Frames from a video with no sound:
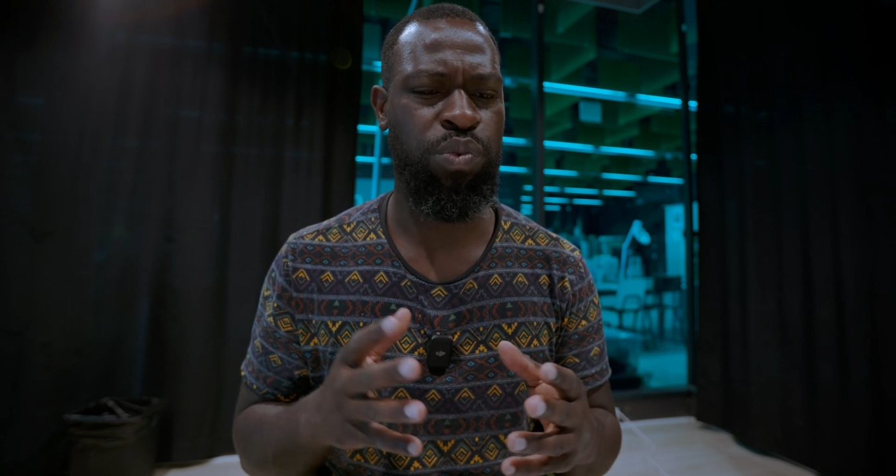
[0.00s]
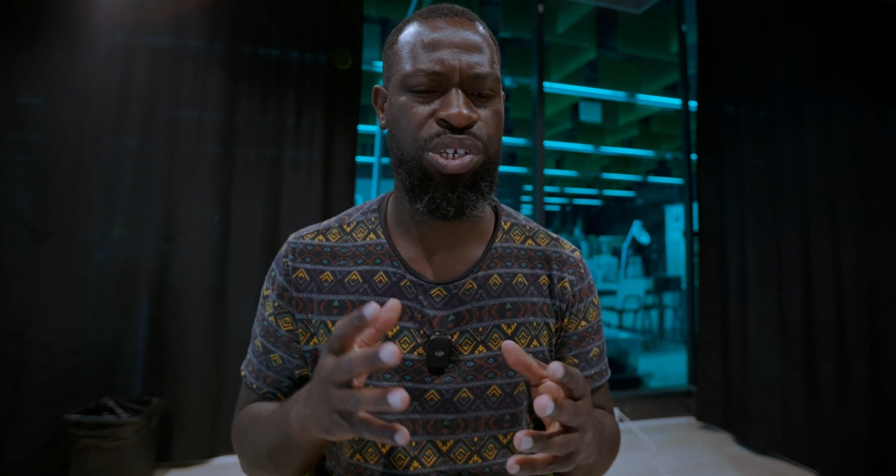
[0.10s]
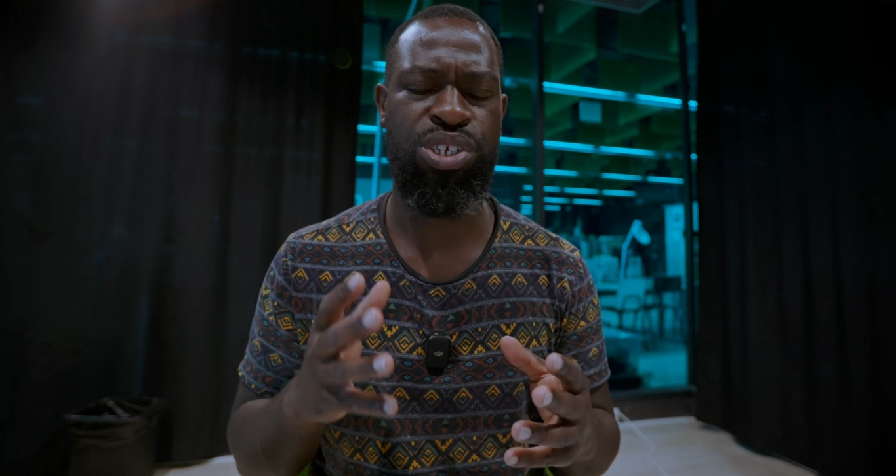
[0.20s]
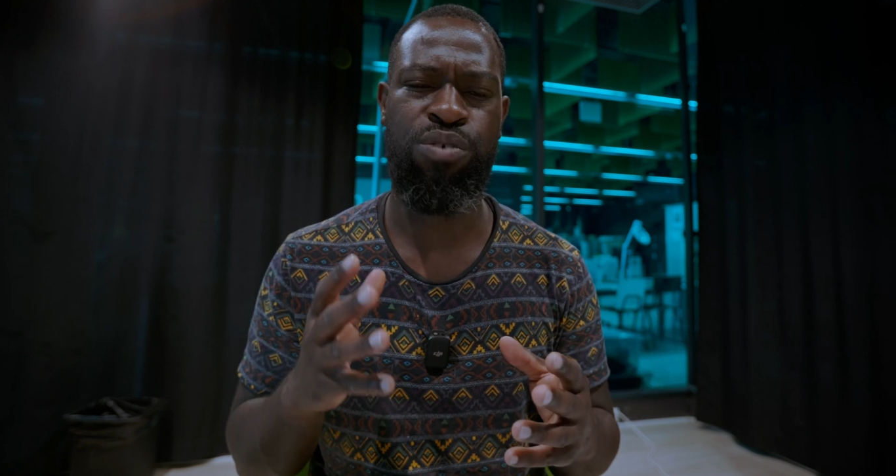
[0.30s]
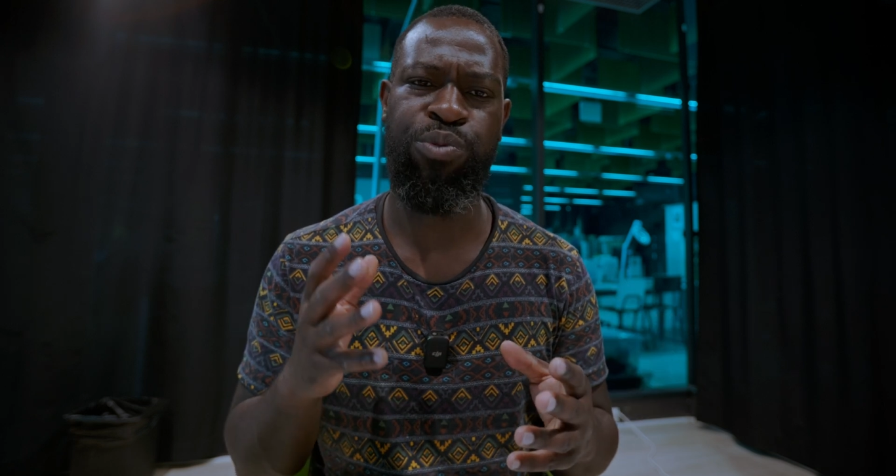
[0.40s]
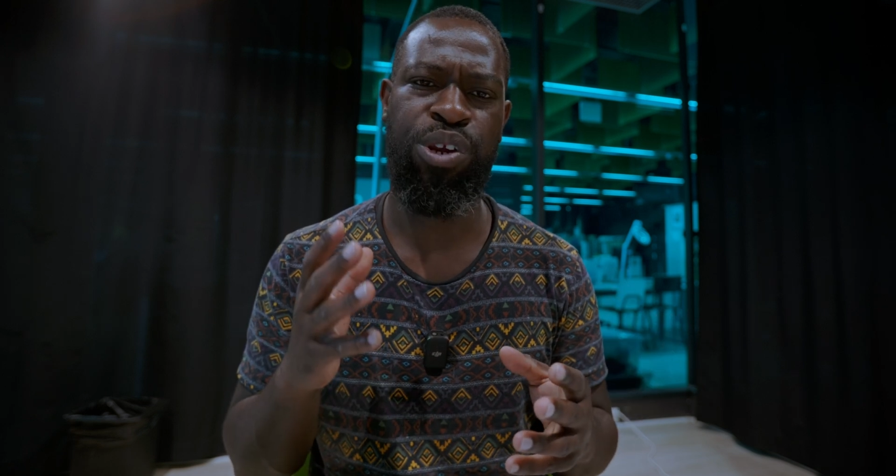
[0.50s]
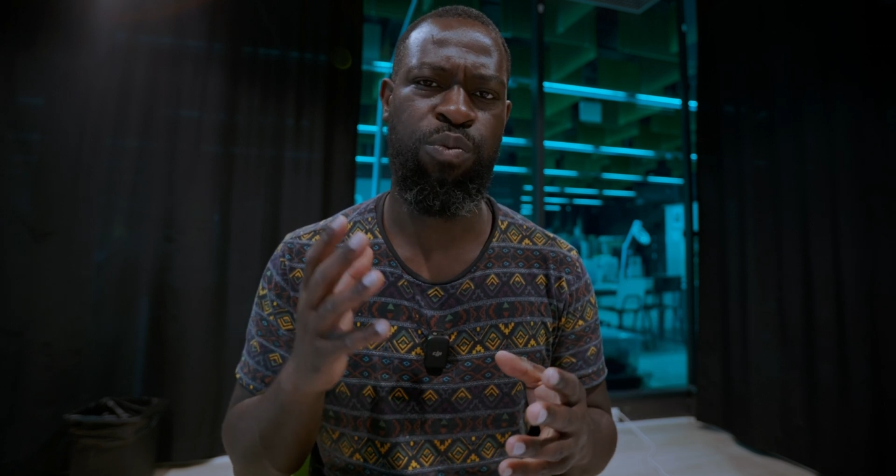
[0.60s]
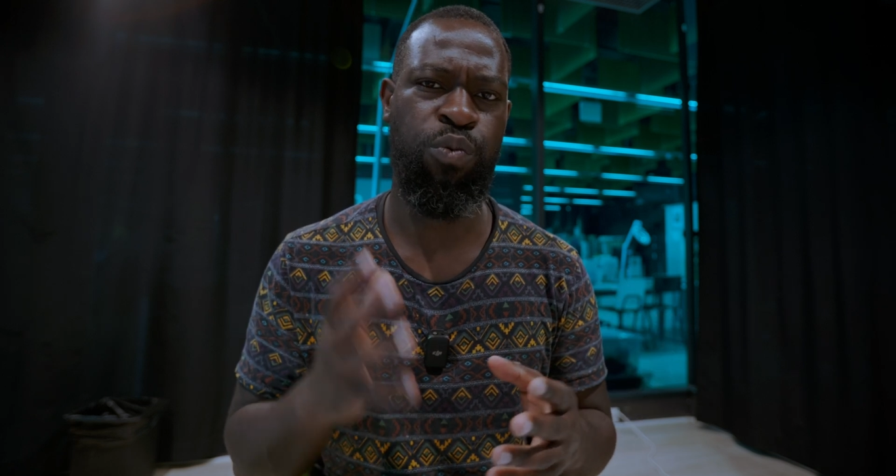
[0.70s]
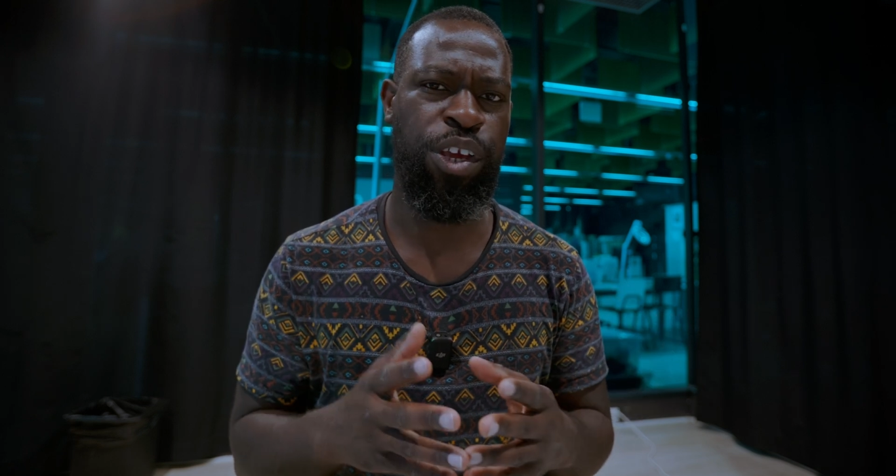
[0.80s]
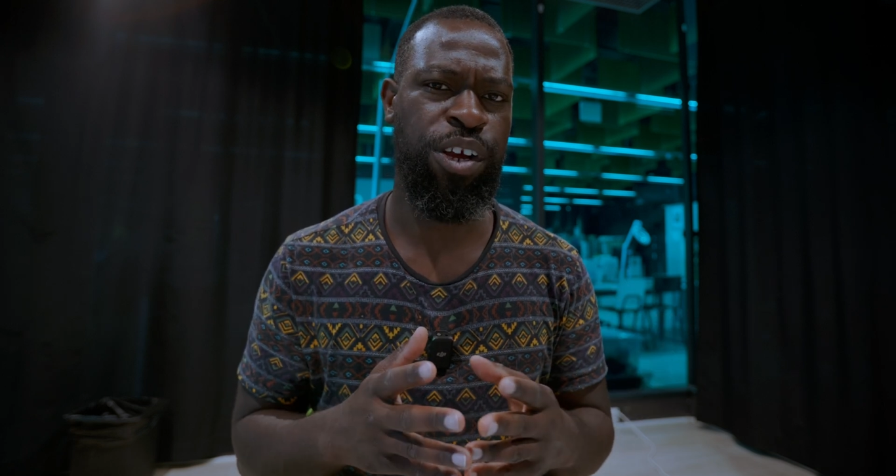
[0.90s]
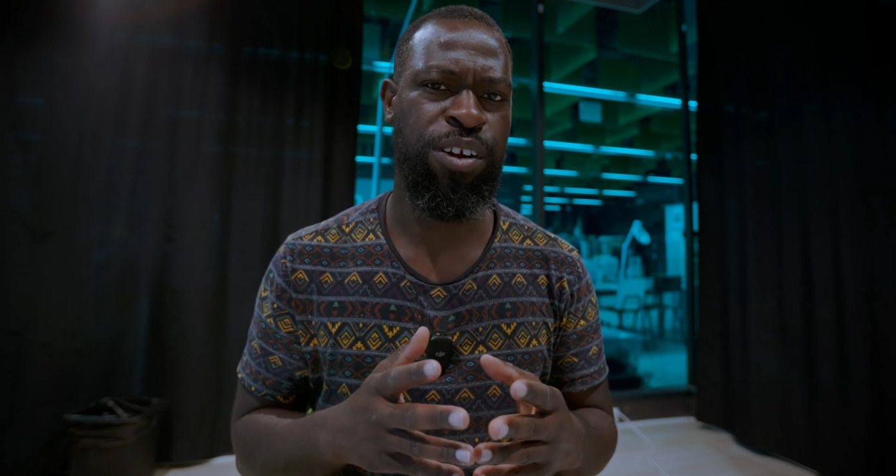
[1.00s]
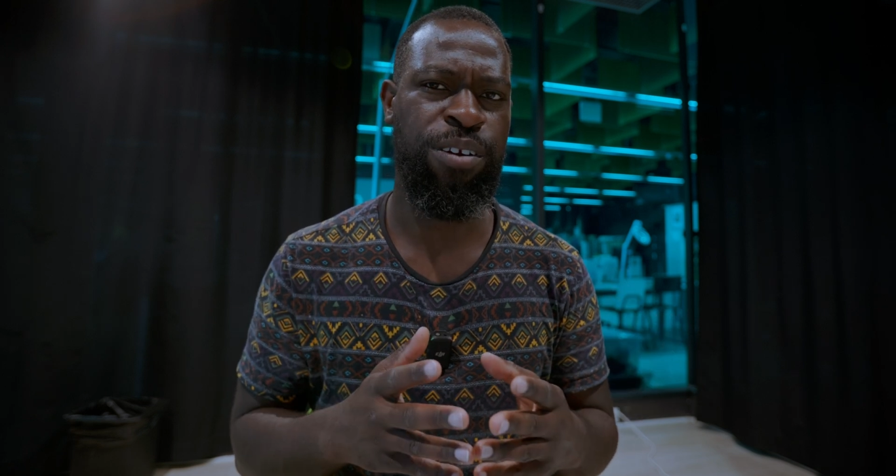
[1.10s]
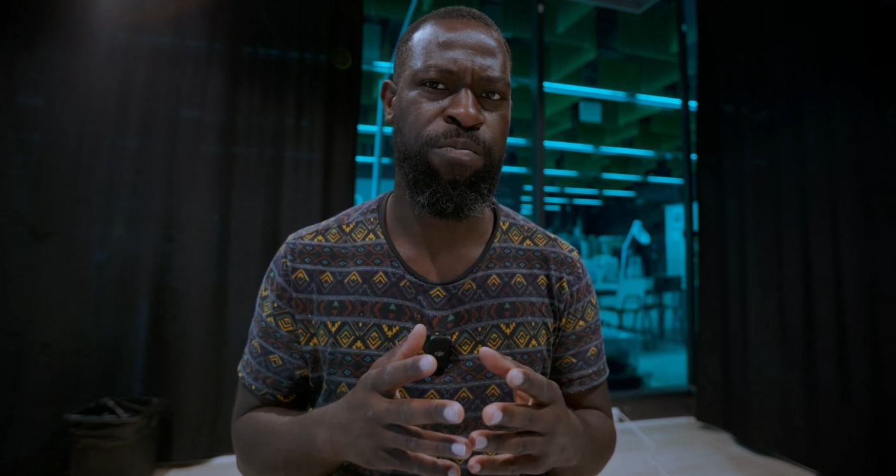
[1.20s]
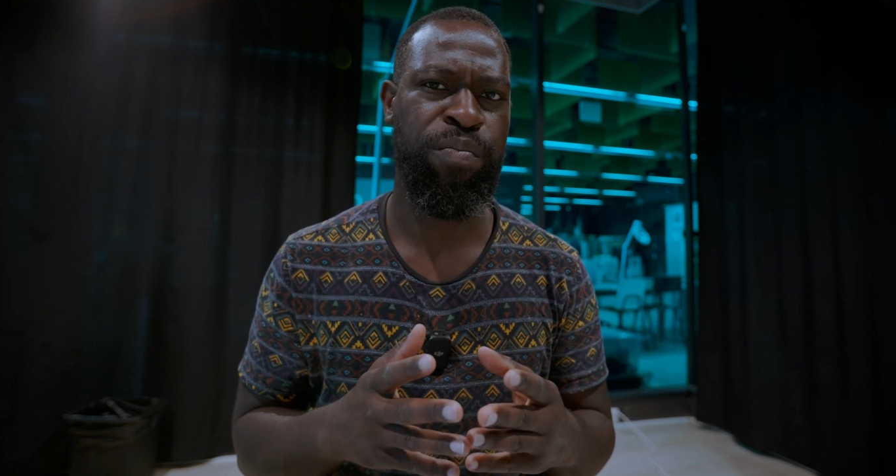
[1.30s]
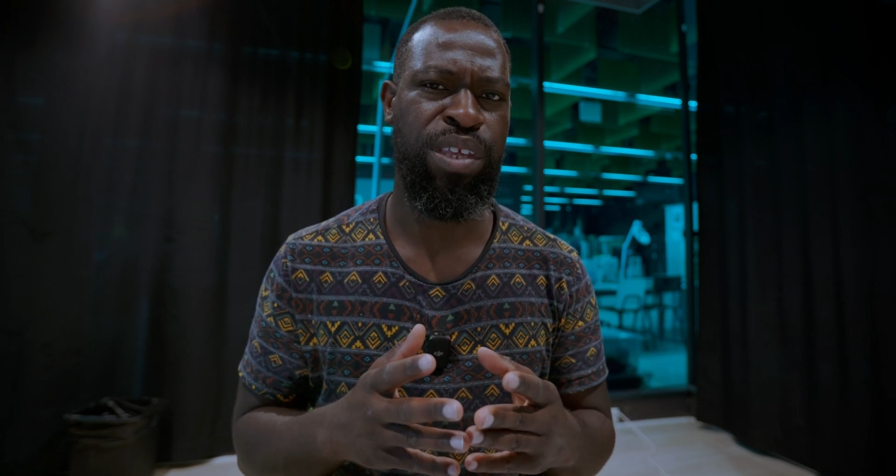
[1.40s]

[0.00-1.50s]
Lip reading: which is pretty weird,